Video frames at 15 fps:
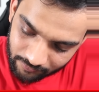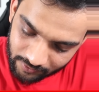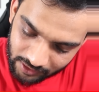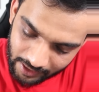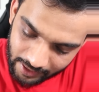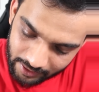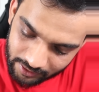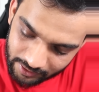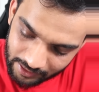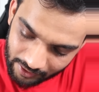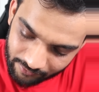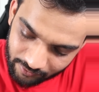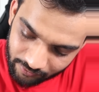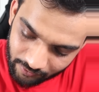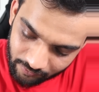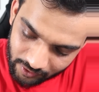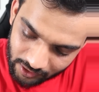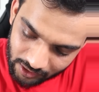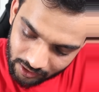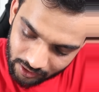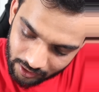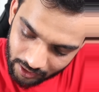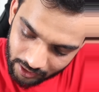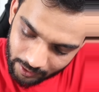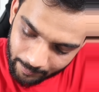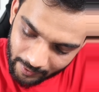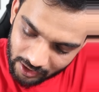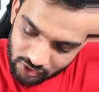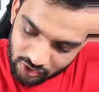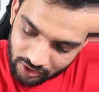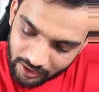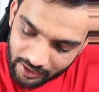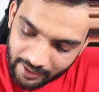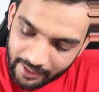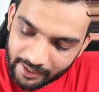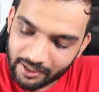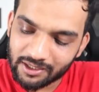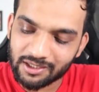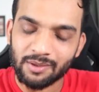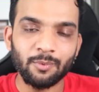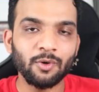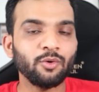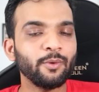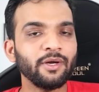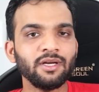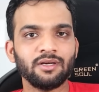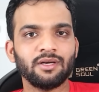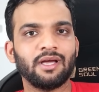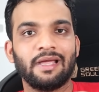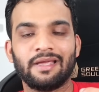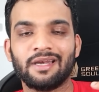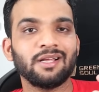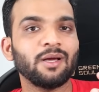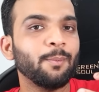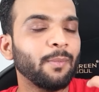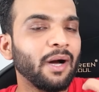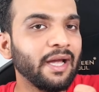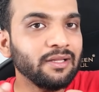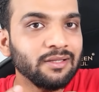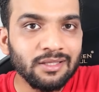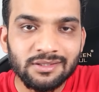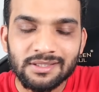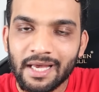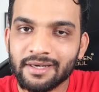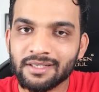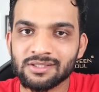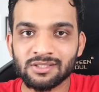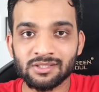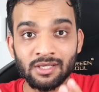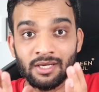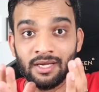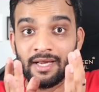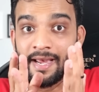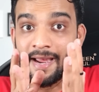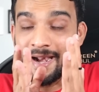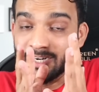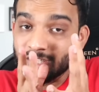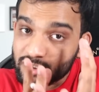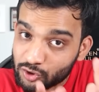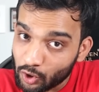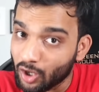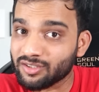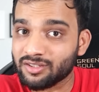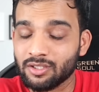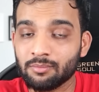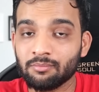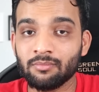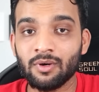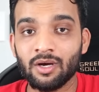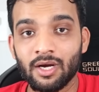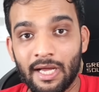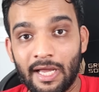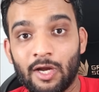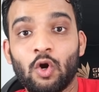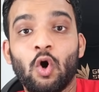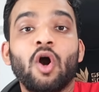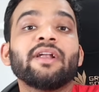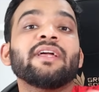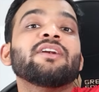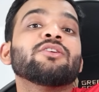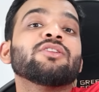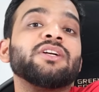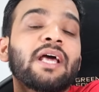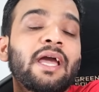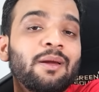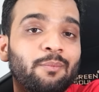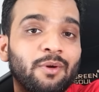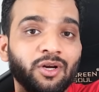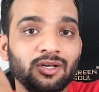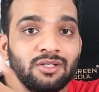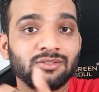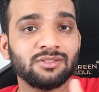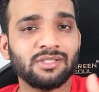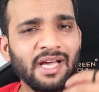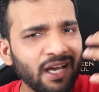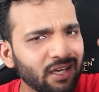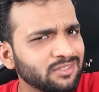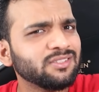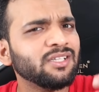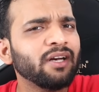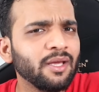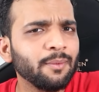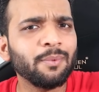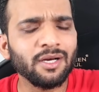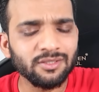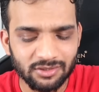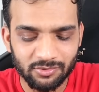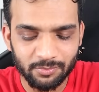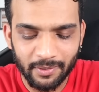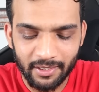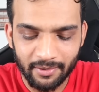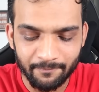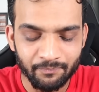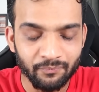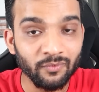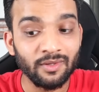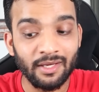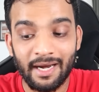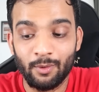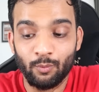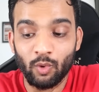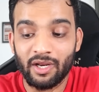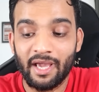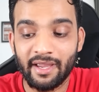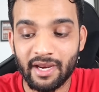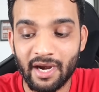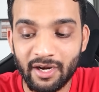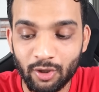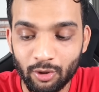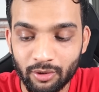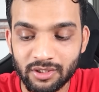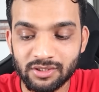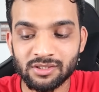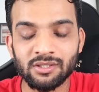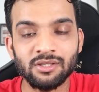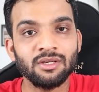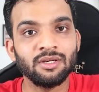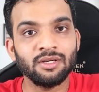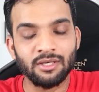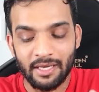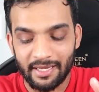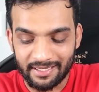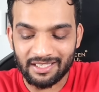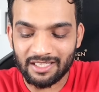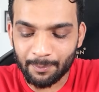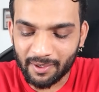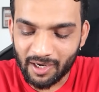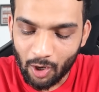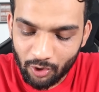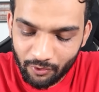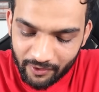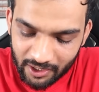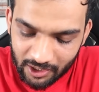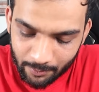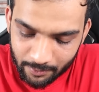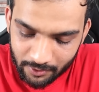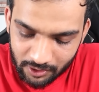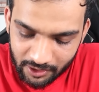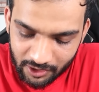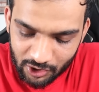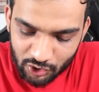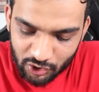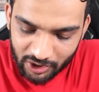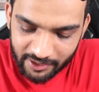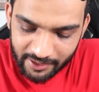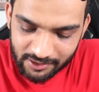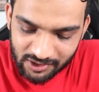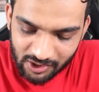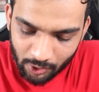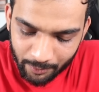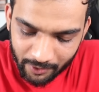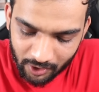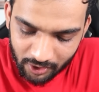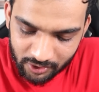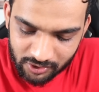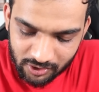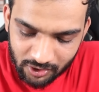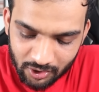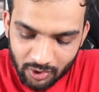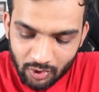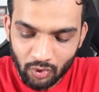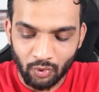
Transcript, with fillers: after that 1150 a departure and i can keep on going i can combine these arrays and sort them according to the time because as the day passes by and what i can do is i can keep a count variable initially as zero because